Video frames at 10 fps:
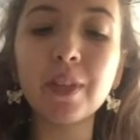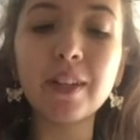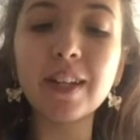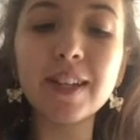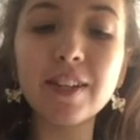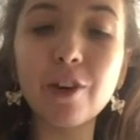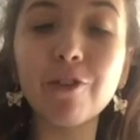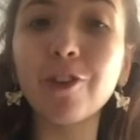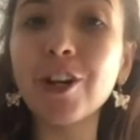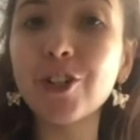This is a
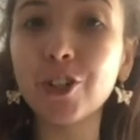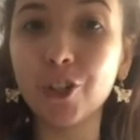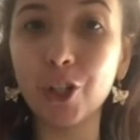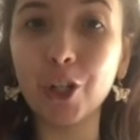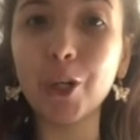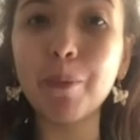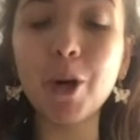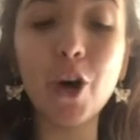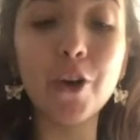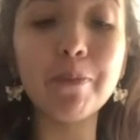French term
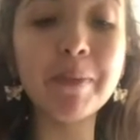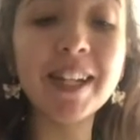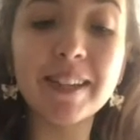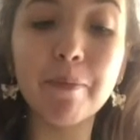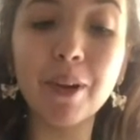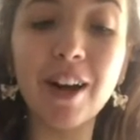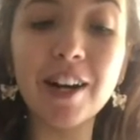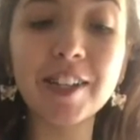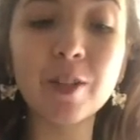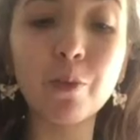called mise en place,